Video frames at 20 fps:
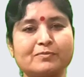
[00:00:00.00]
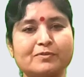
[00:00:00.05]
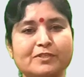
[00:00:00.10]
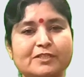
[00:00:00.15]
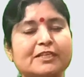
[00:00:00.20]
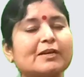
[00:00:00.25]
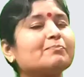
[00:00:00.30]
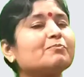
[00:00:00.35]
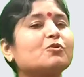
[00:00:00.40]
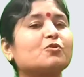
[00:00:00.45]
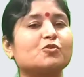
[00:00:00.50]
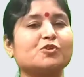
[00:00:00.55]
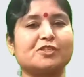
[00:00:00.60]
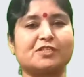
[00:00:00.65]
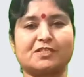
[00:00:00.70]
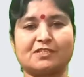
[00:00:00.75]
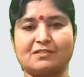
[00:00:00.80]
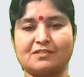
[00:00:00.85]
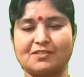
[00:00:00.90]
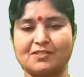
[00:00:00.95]
some
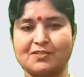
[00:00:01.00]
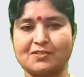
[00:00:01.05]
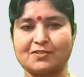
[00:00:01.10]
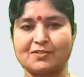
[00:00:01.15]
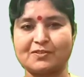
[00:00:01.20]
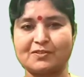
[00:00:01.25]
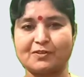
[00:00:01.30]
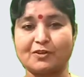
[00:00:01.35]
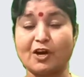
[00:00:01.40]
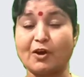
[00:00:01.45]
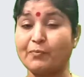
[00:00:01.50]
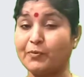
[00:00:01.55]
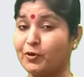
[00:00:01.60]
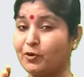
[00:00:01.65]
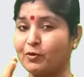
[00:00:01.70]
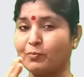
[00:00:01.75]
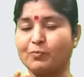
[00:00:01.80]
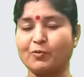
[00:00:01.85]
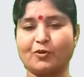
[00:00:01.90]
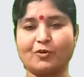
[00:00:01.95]
questions of
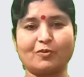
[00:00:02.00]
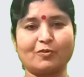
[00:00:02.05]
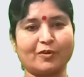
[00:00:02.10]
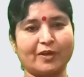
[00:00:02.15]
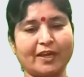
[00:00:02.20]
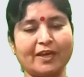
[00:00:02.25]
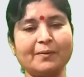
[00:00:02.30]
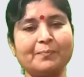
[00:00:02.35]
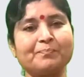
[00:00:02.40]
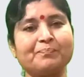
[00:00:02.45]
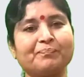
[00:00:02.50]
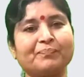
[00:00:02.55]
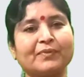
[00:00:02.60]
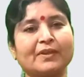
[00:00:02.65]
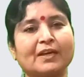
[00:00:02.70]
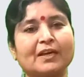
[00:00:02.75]
your book, okay?